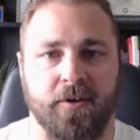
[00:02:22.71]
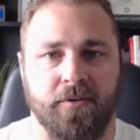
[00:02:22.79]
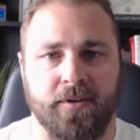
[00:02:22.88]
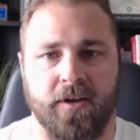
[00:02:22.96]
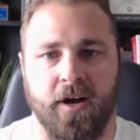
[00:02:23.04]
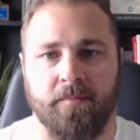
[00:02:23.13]
go
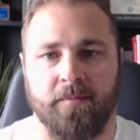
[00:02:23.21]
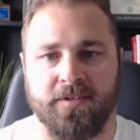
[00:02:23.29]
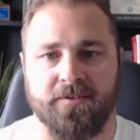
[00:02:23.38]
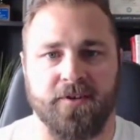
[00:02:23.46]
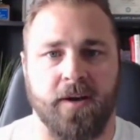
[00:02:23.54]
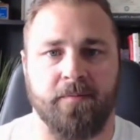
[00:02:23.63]
in the comments
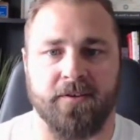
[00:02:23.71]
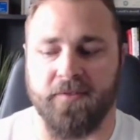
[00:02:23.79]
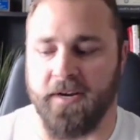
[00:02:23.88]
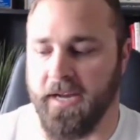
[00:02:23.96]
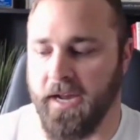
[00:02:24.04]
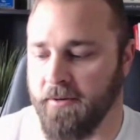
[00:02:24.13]
and drop this
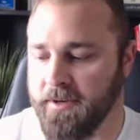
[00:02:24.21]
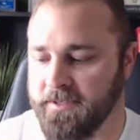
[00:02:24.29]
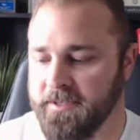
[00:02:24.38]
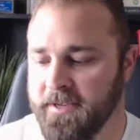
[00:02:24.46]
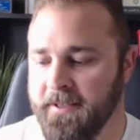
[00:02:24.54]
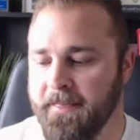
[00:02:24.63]
right now
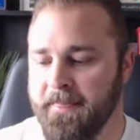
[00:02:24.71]
is